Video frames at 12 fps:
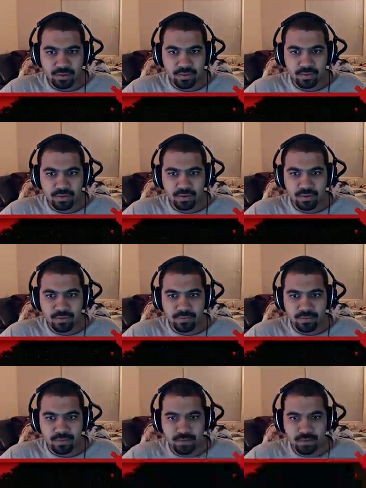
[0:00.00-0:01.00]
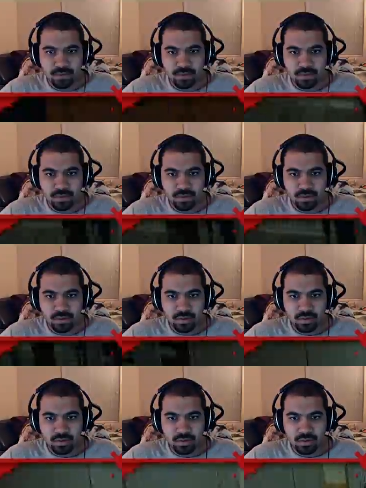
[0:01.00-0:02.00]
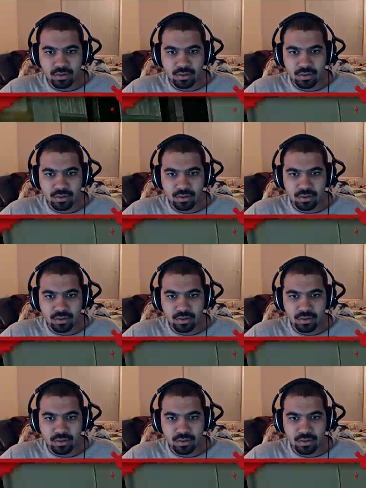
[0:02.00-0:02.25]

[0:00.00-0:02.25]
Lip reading: (no one is talking)